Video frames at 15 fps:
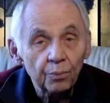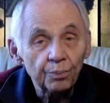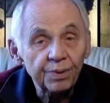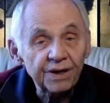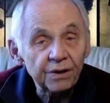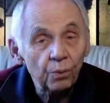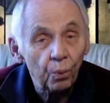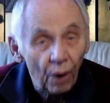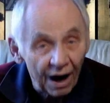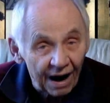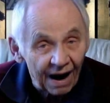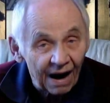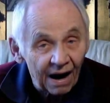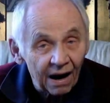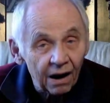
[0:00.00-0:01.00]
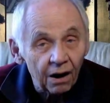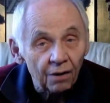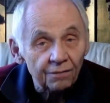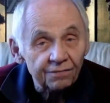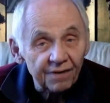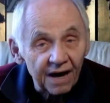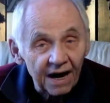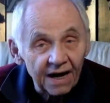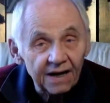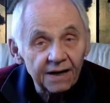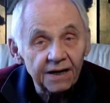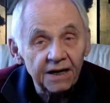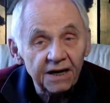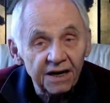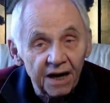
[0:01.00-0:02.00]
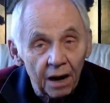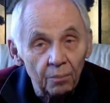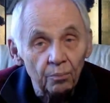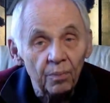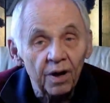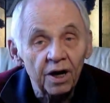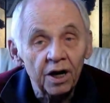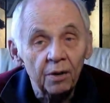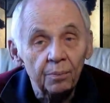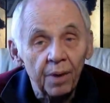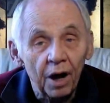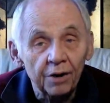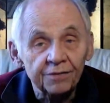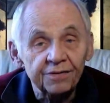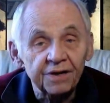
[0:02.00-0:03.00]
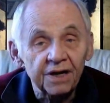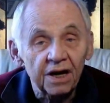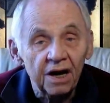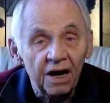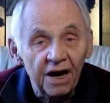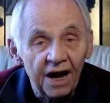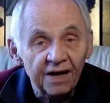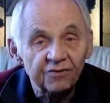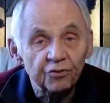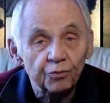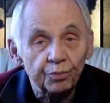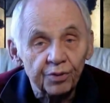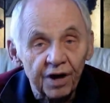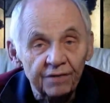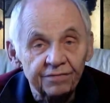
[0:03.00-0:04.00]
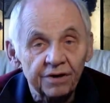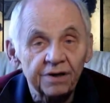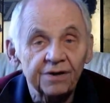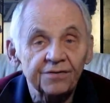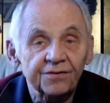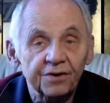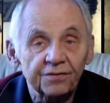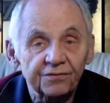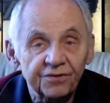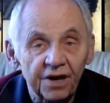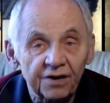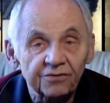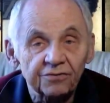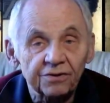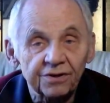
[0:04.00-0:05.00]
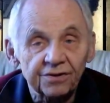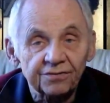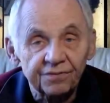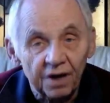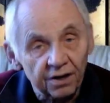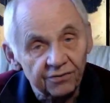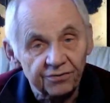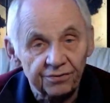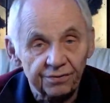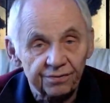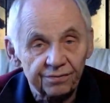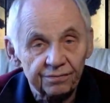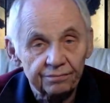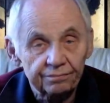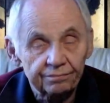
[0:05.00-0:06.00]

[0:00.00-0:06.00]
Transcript: beware of any number about the alleged prevalence of sexual dysfunctions.